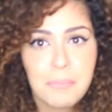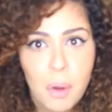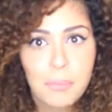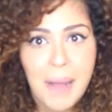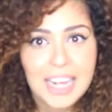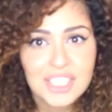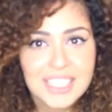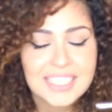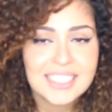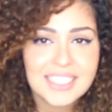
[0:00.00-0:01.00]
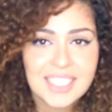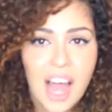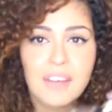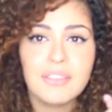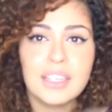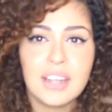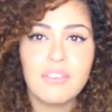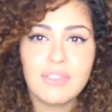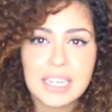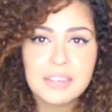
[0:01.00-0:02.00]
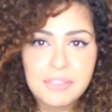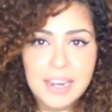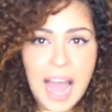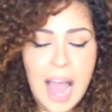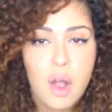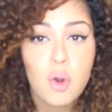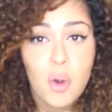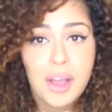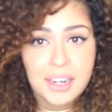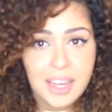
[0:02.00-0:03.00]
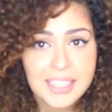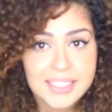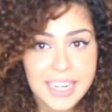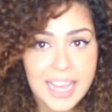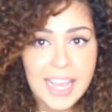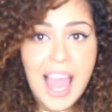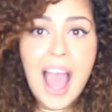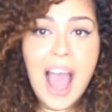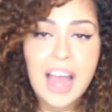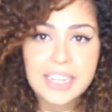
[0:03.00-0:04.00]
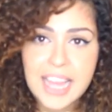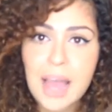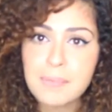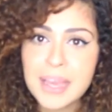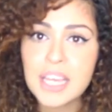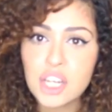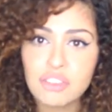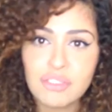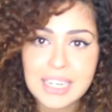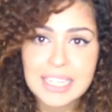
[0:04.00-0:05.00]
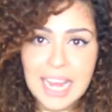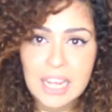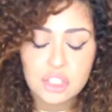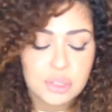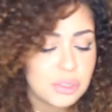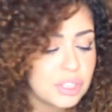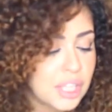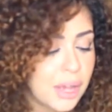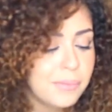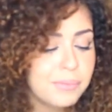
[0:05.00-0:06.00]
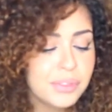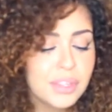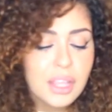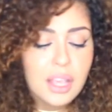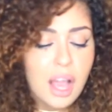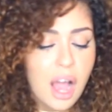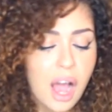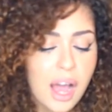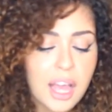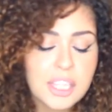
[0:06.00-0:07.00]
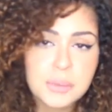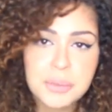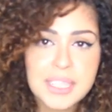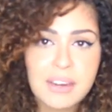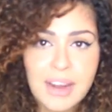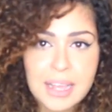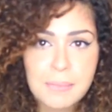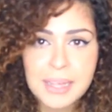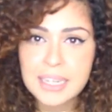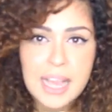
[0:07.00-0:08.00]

bowl patches and stuff, and like really fill it out quite nicely and yet make it look really natural. So I 100% recommend